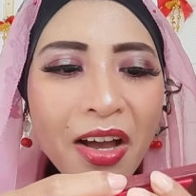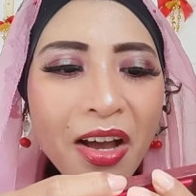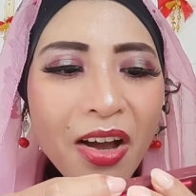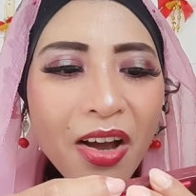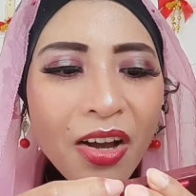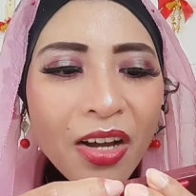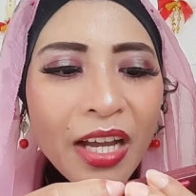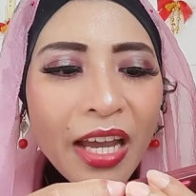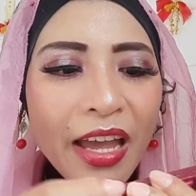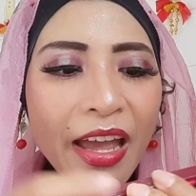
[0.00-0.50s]

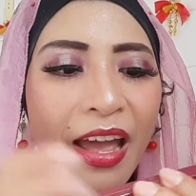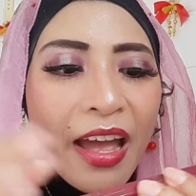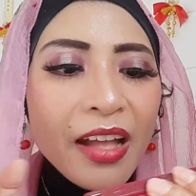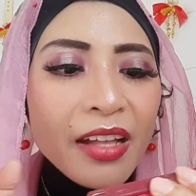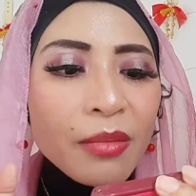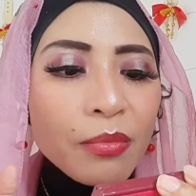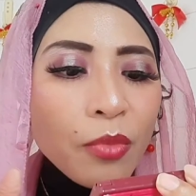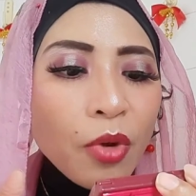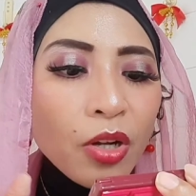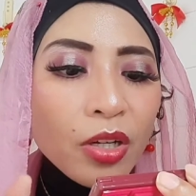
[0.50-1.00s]
Okay,
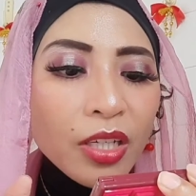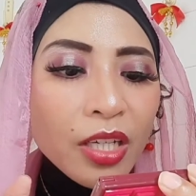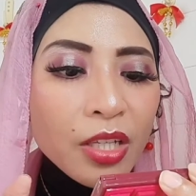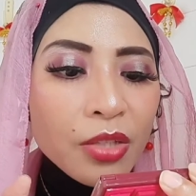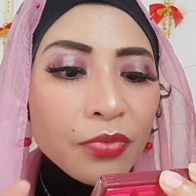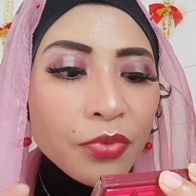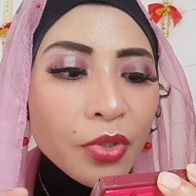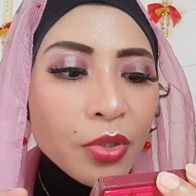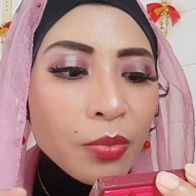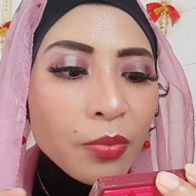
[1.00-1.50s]
and more
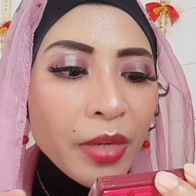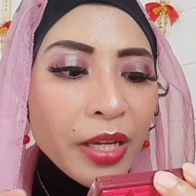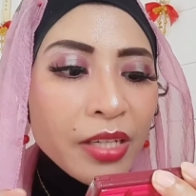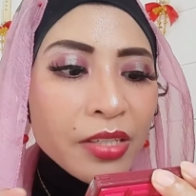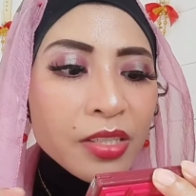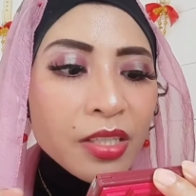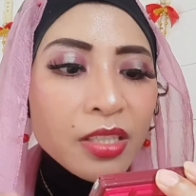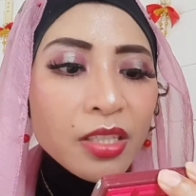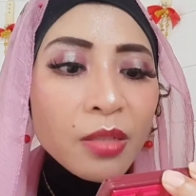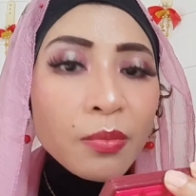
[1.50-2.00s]

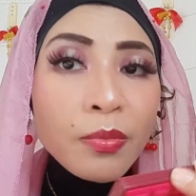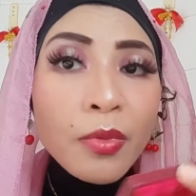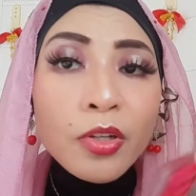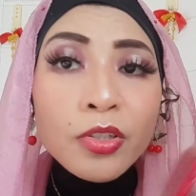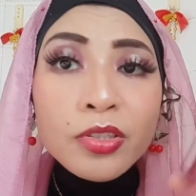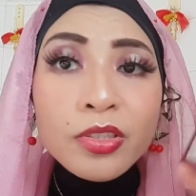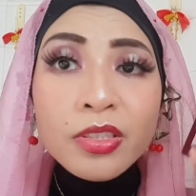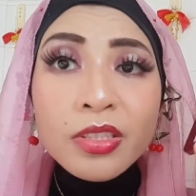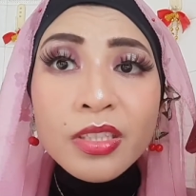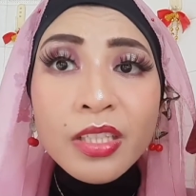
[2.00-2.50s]
information
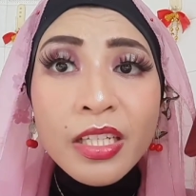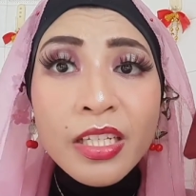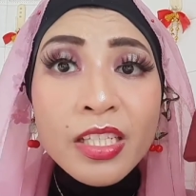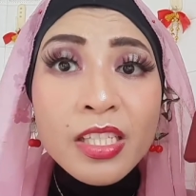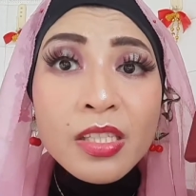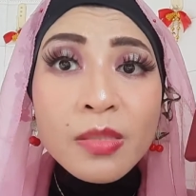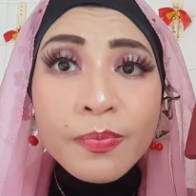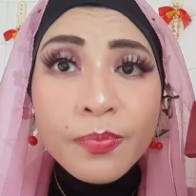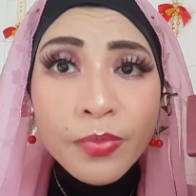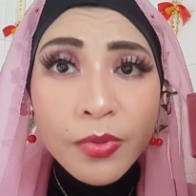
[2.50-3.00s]
about
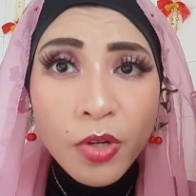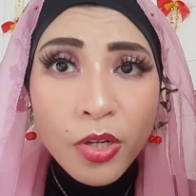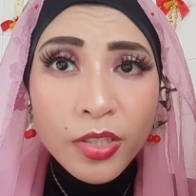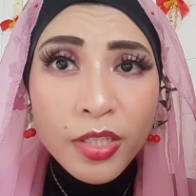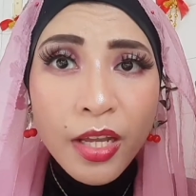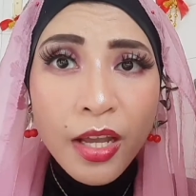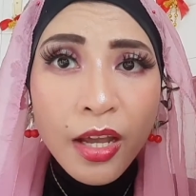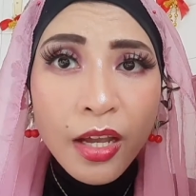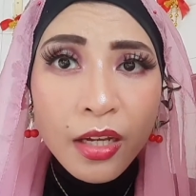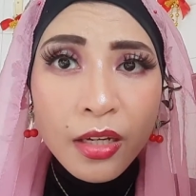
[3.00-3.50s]
this
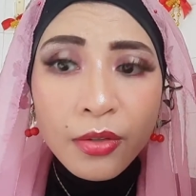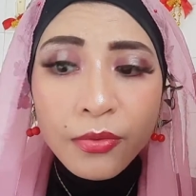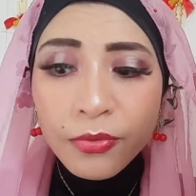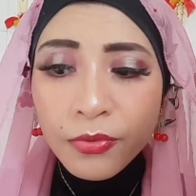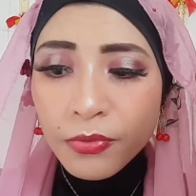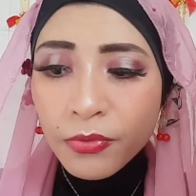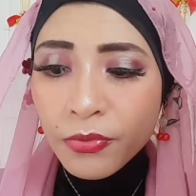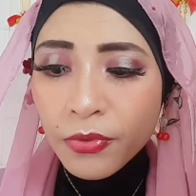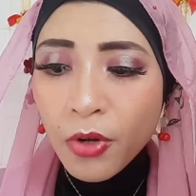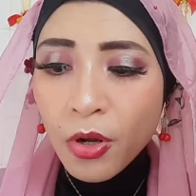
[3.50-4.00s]
product
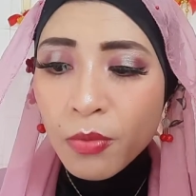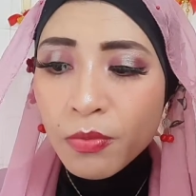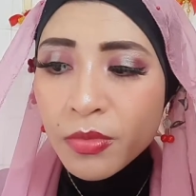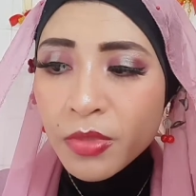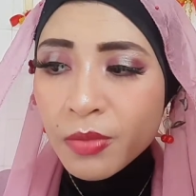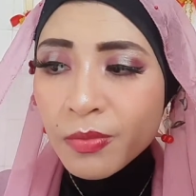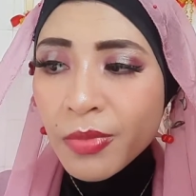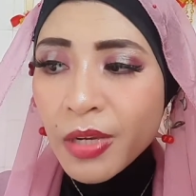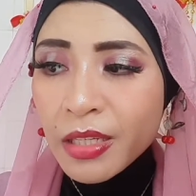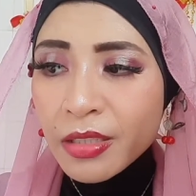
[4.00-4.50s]
from
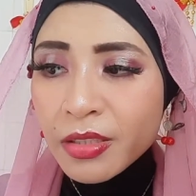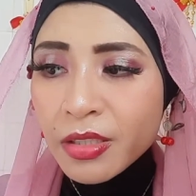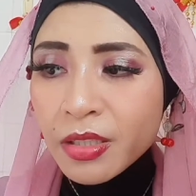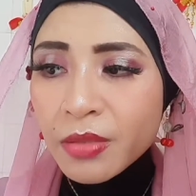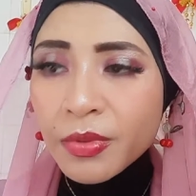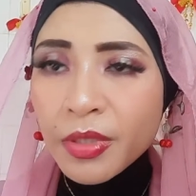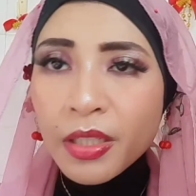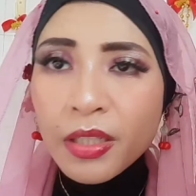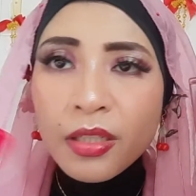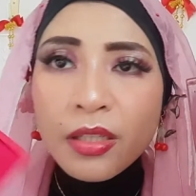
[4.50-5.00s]
the
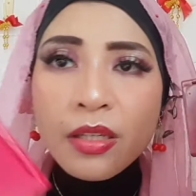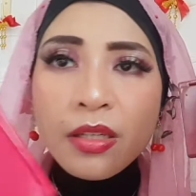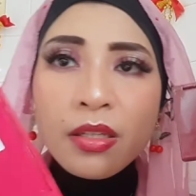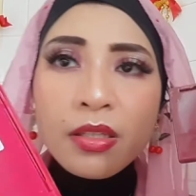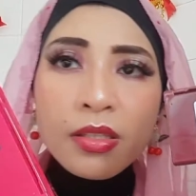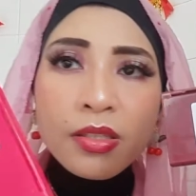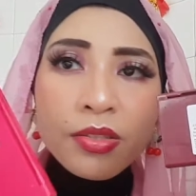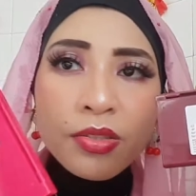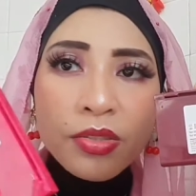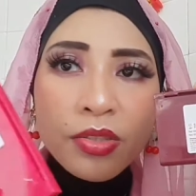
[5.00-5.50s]
bottom, yeah,
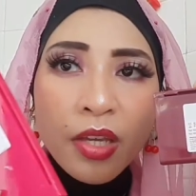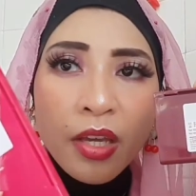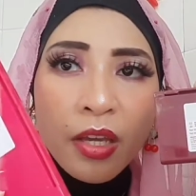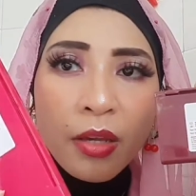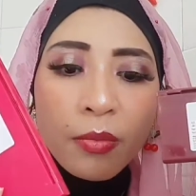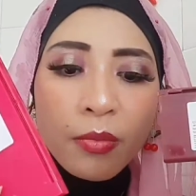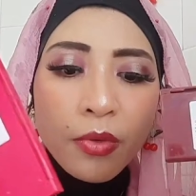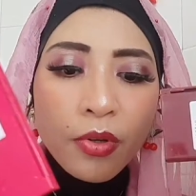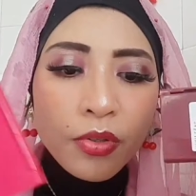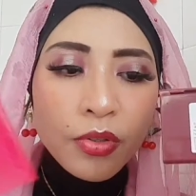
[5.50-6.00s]

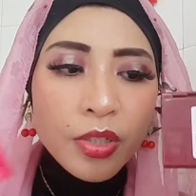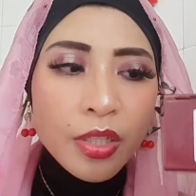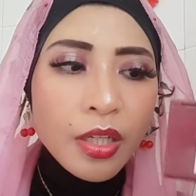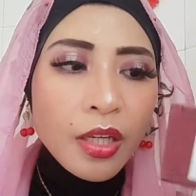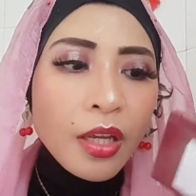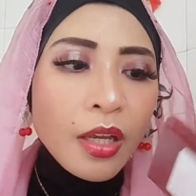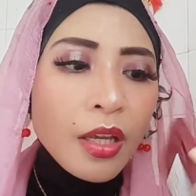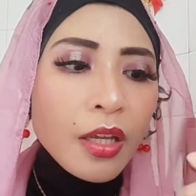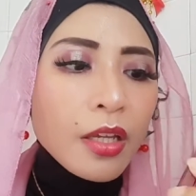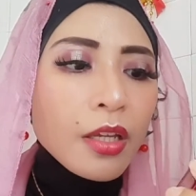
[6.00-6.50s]
Sam.
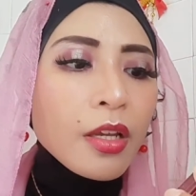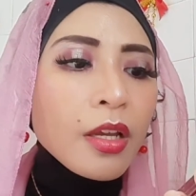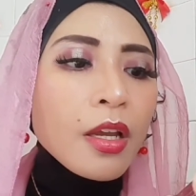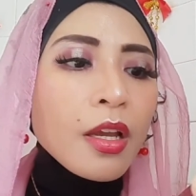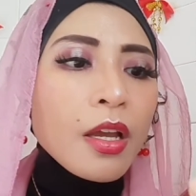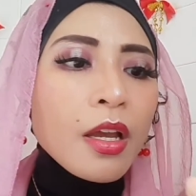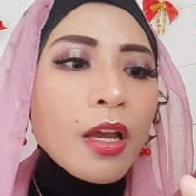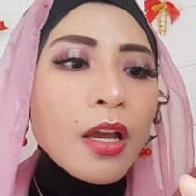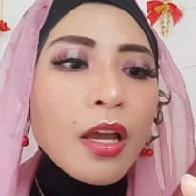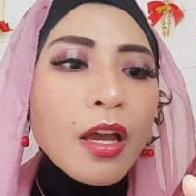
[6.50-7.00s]
Okay,
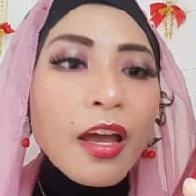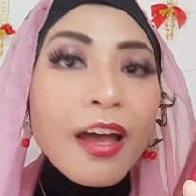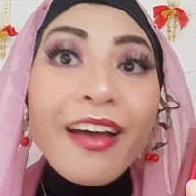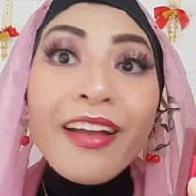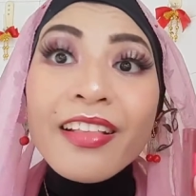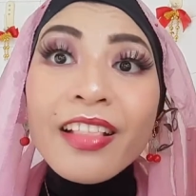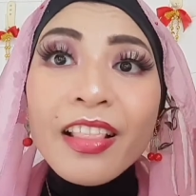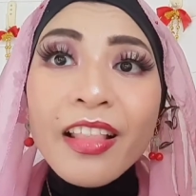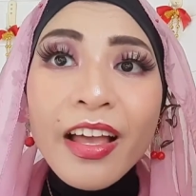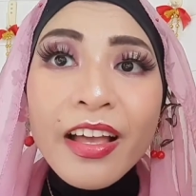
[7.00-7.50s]

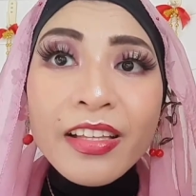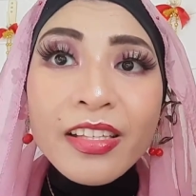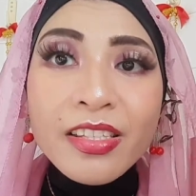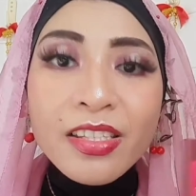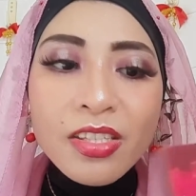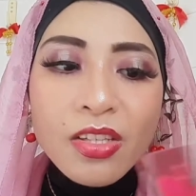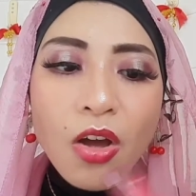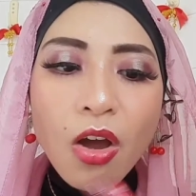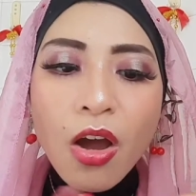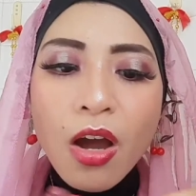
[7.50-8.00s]
and
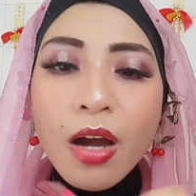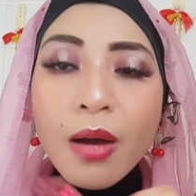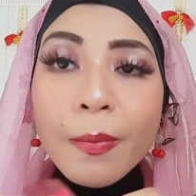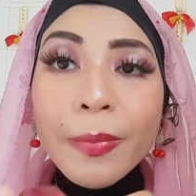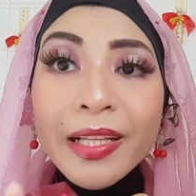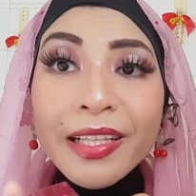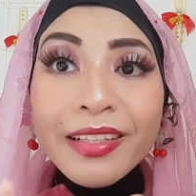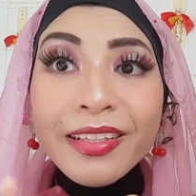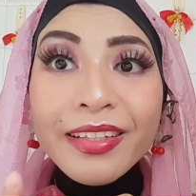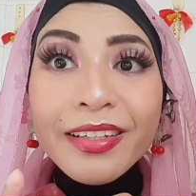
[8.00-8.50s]
let's
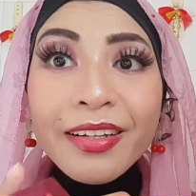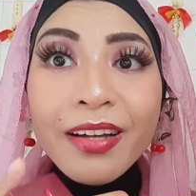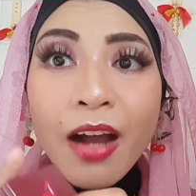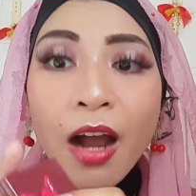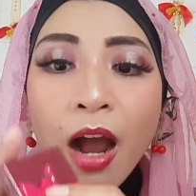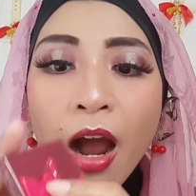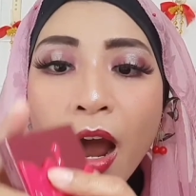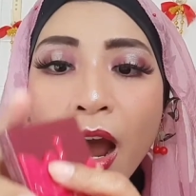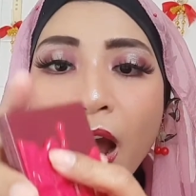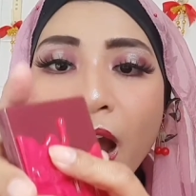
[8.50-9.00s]
open,
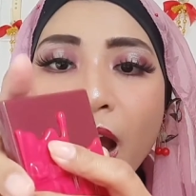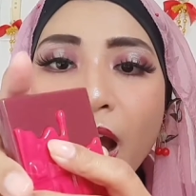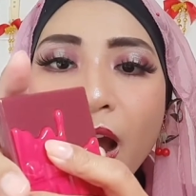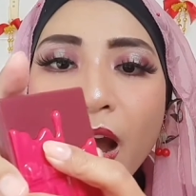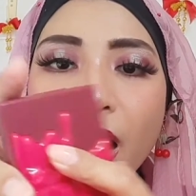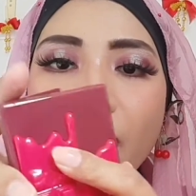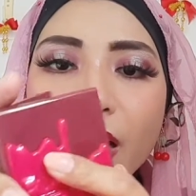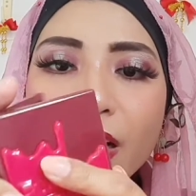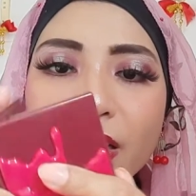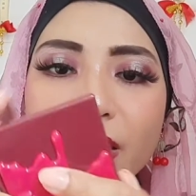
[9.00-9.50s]

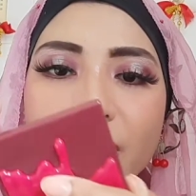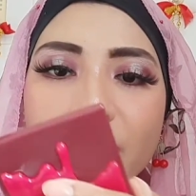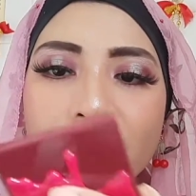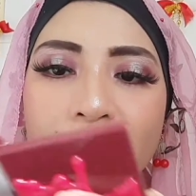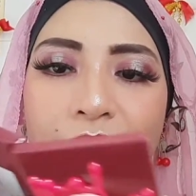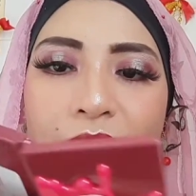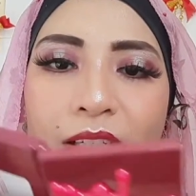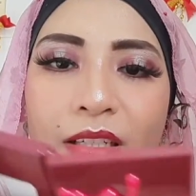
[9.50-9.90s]
guys.